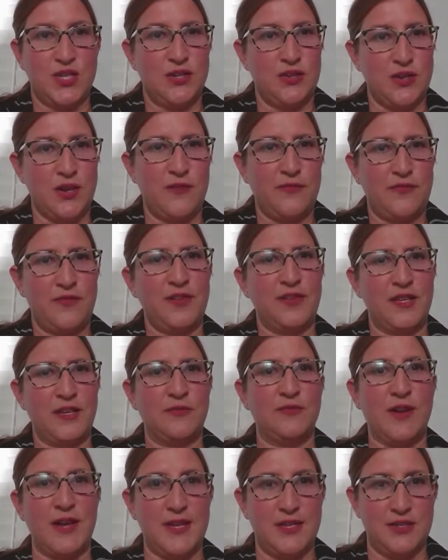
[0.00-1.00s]
that you're not
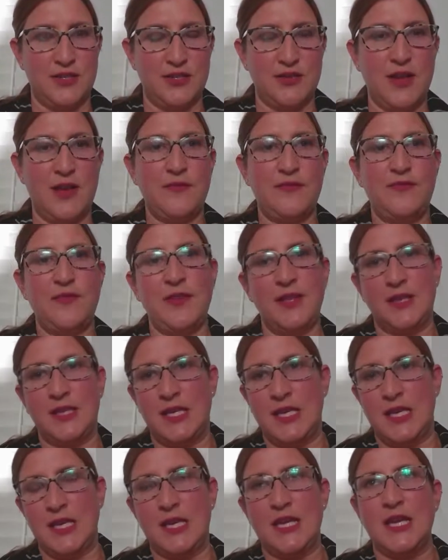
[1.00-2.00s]
feeling right. You're not
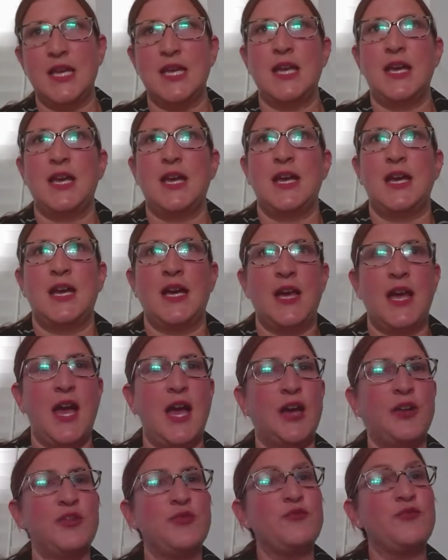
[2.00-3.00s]
feeling
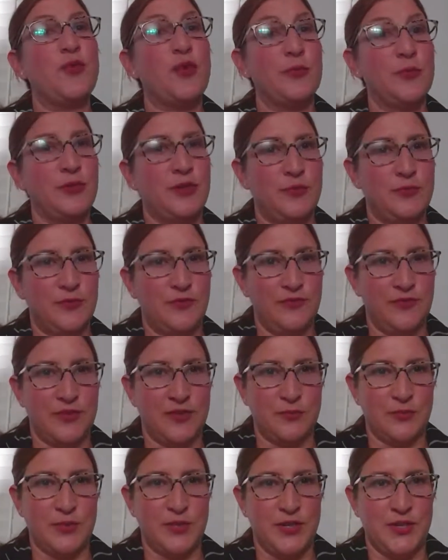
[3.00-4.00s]
how you normally would
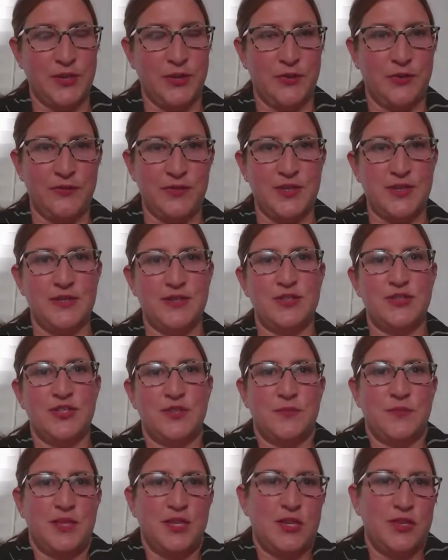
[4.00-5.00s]
feel pre-COVID. There's
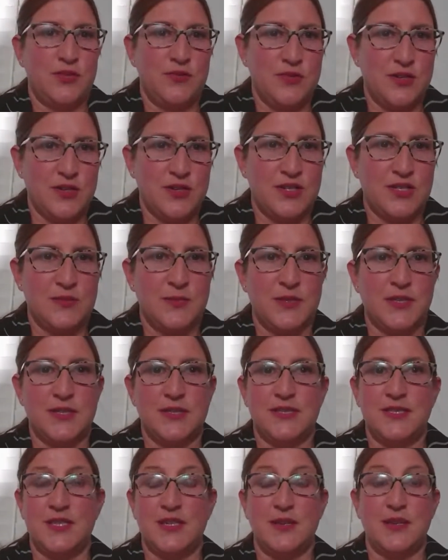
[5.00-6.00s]
something new you're
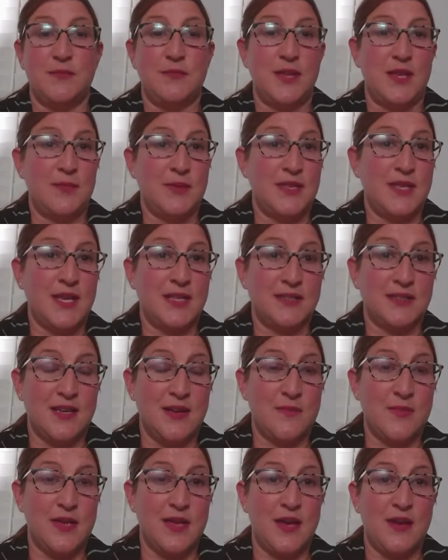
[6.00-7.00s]
experiencing, and maybe that's
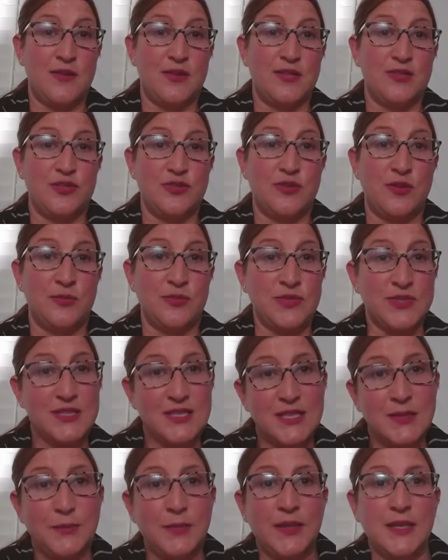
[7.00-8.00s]
coming out as trouble
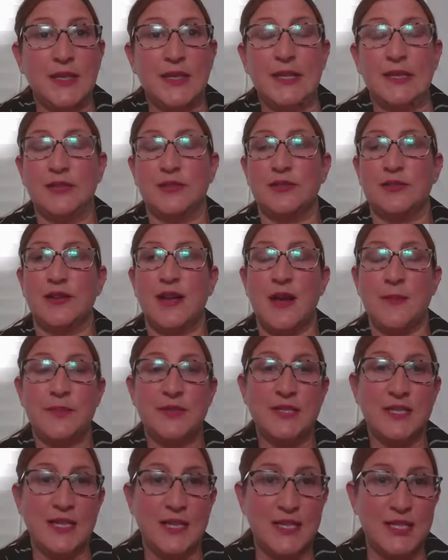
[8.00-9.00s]
sleeping or
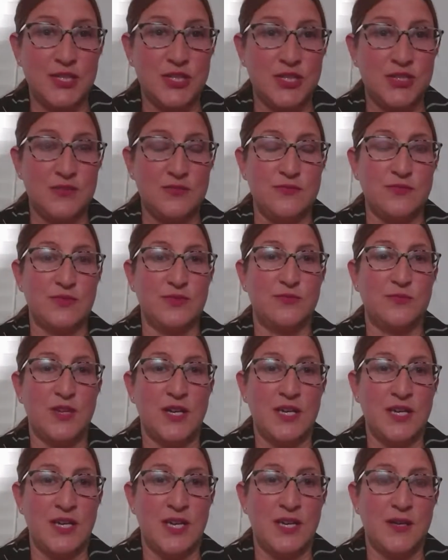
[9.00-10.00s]
appetite issues or
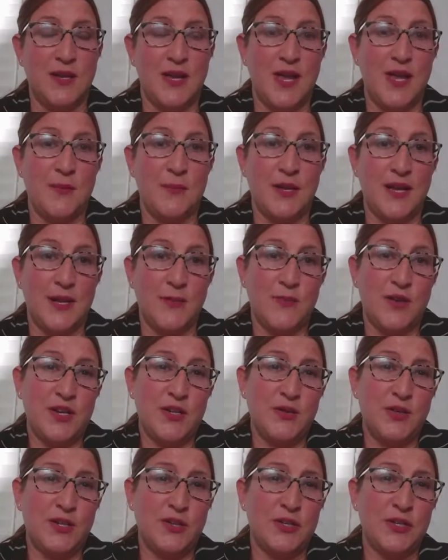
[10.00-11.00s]
whatnot. But I
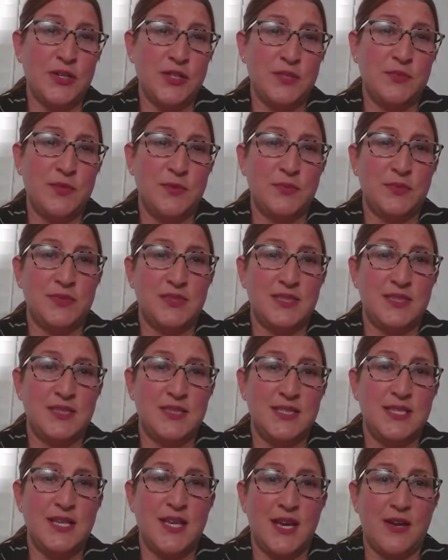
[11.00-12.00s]
want to encourage people to
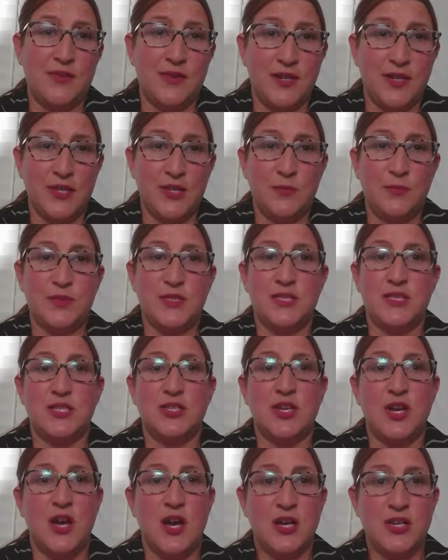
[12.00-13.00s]
seek out help and to
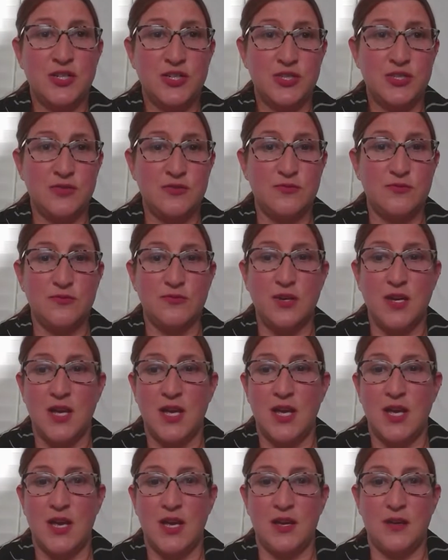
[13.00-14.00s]
talk to
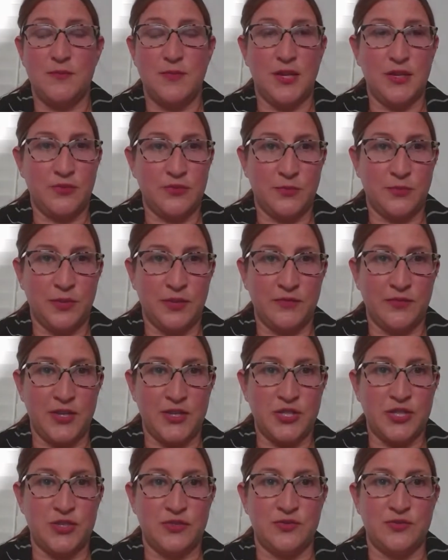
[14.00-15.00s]
medical
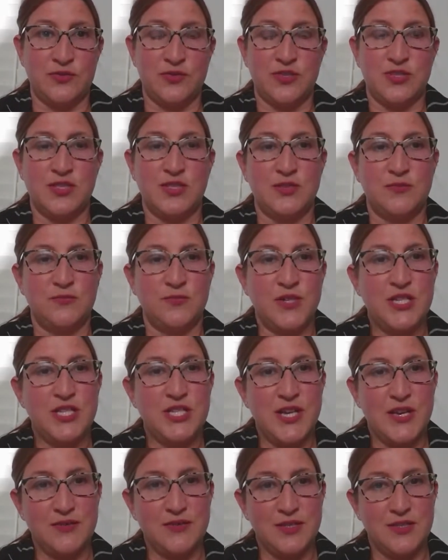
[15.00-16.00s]
professionals, to
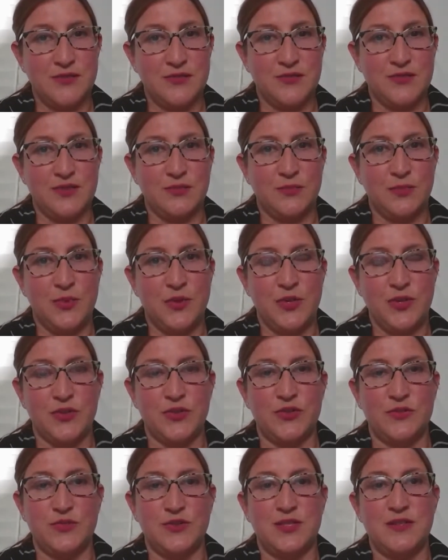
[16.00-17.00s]
reach out to those support
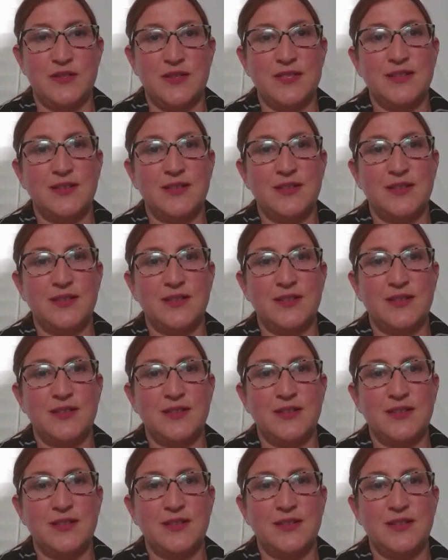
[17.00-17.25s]
groups.